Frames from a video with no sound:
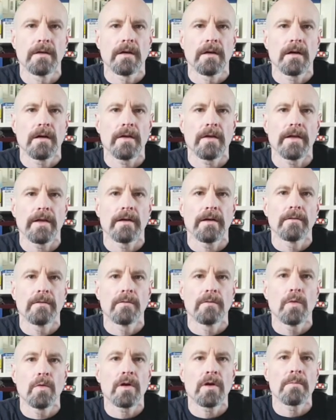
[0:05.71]
Hi there,
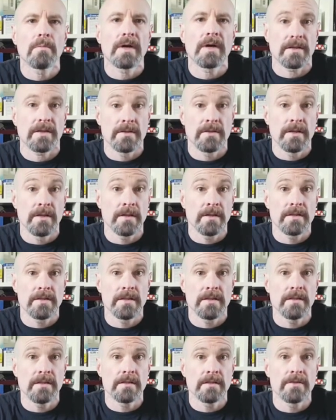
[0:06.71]
welcome back to
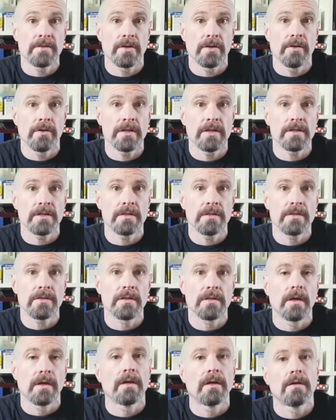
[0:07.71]
19
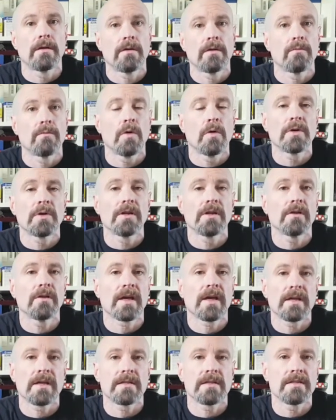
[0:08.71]
Considerations. What we're going to
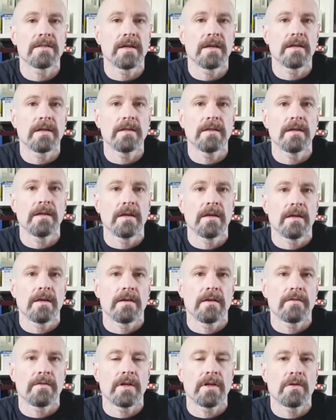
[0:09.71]
look at today
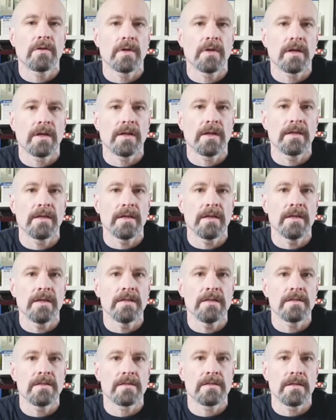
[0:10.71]
very quickly
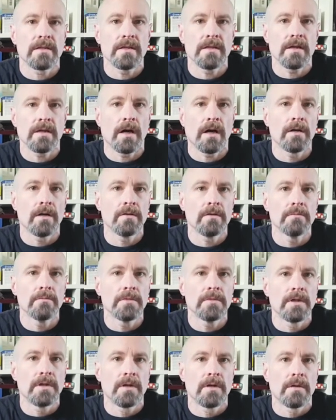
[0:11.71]
is the
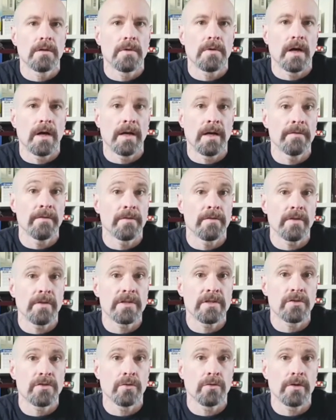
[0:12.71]
home infrared
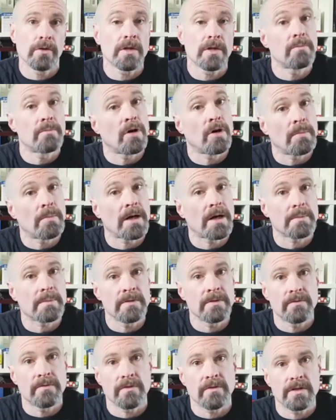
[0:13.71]
sauna, the pop-up
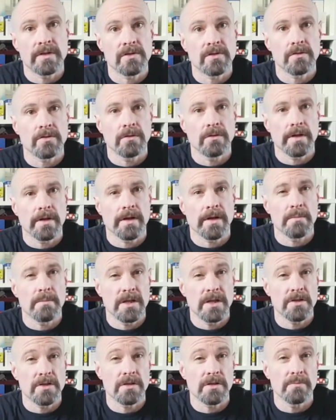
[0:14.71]
infrared sauna that I
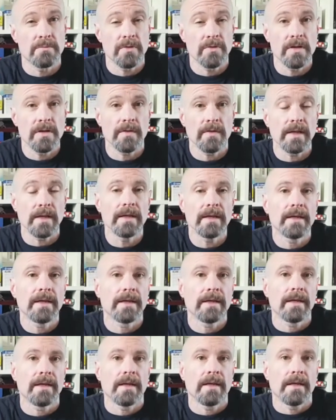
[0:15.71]
mentioned briefly
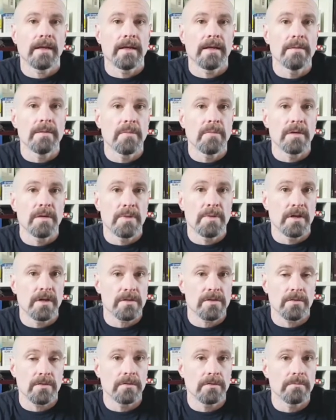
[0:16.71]
in my
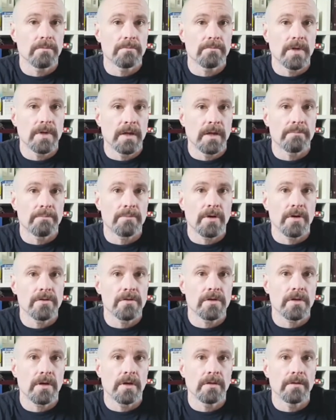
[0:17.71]
personal
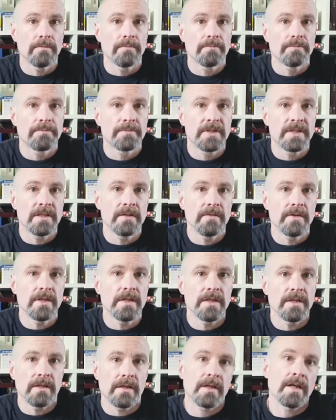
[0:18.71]
protocol
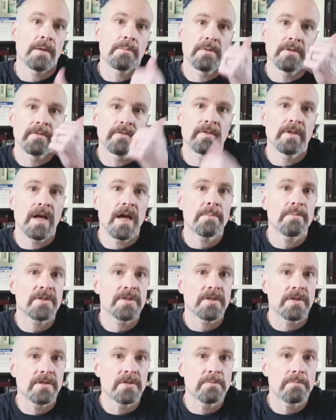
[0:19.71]
DVD a couple of
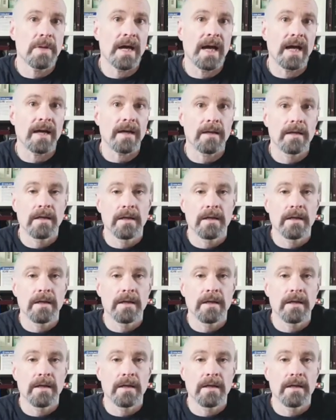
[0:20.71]
episodes back.